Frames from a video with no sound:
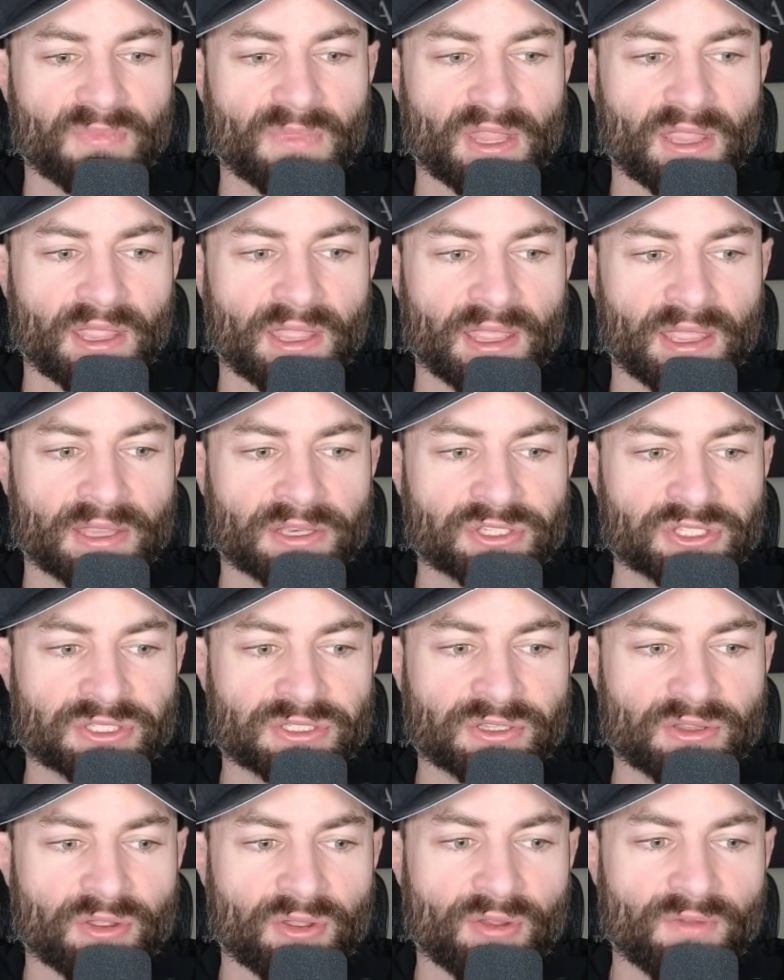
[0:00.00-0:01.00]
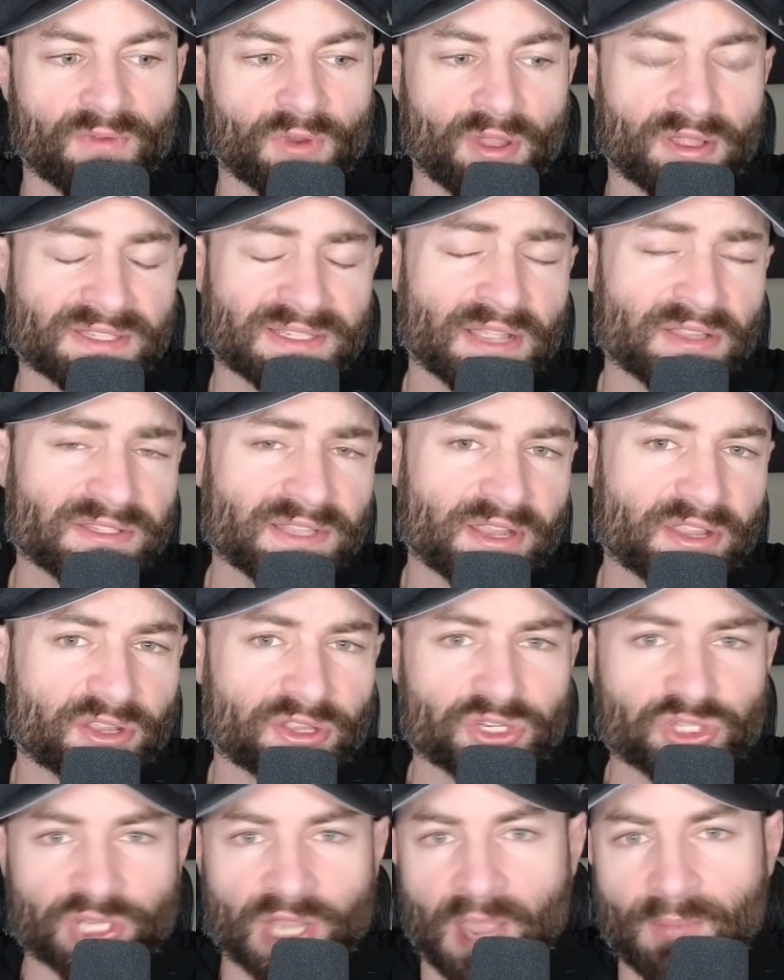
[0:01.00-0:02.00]
and just overall, it sounds like a
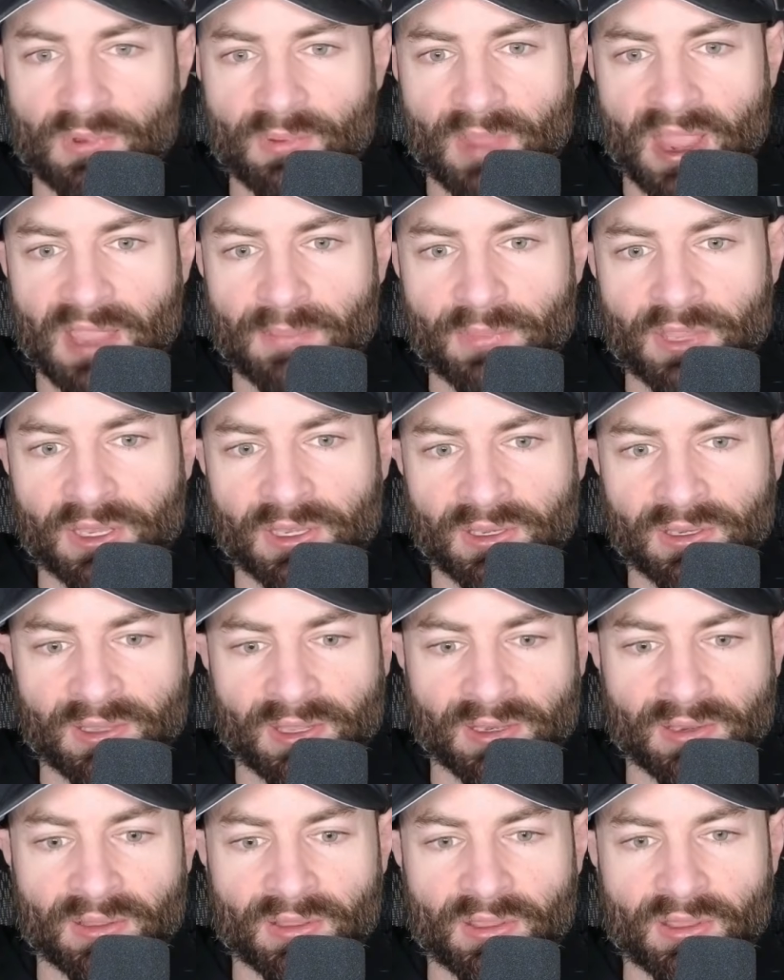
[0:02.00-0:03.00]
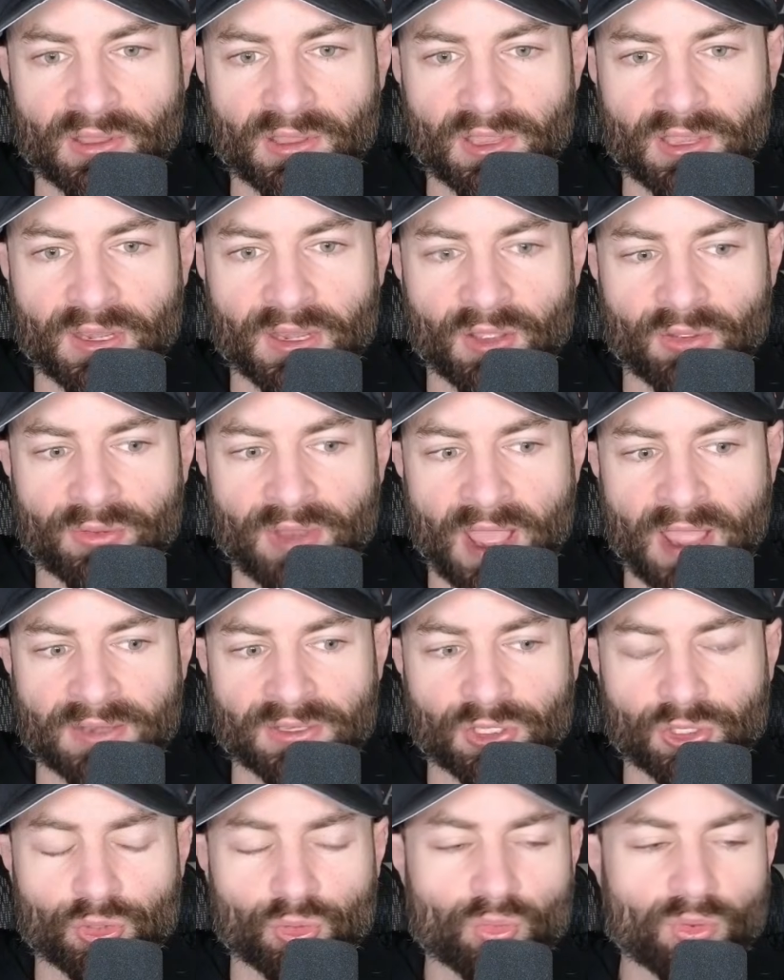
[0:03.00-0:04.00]
good job in my opinion, and you know, not
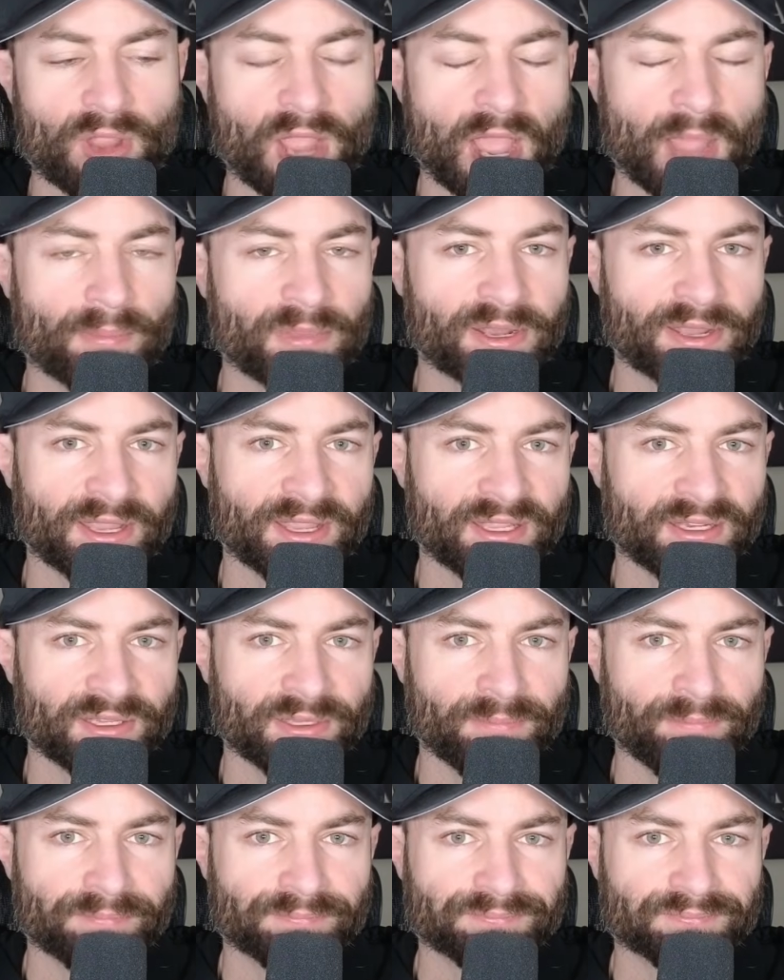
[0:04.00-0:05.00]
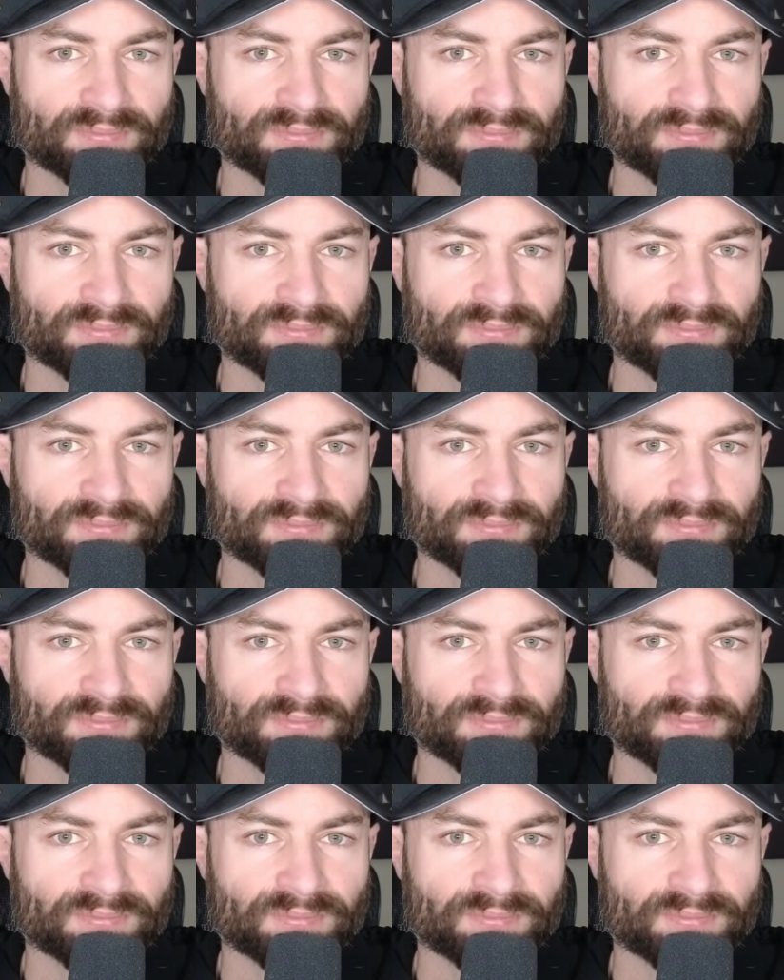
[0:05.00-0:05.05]
too complicated.